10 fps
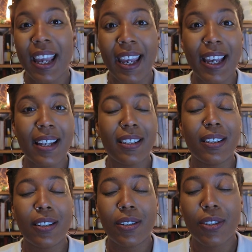And
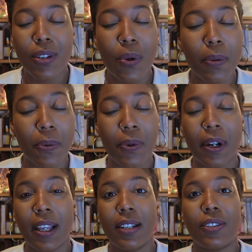it is so
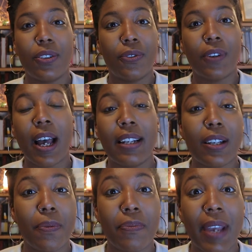important to find
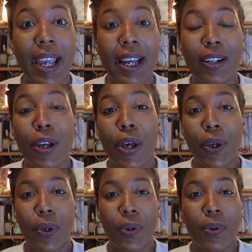a man
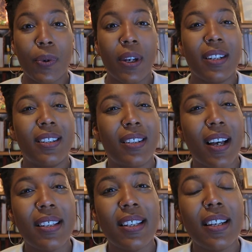who
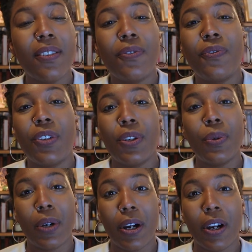doesn't
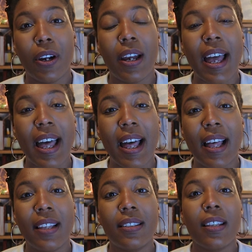view her
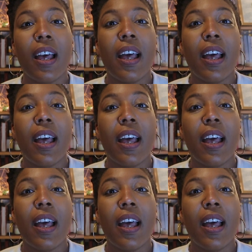as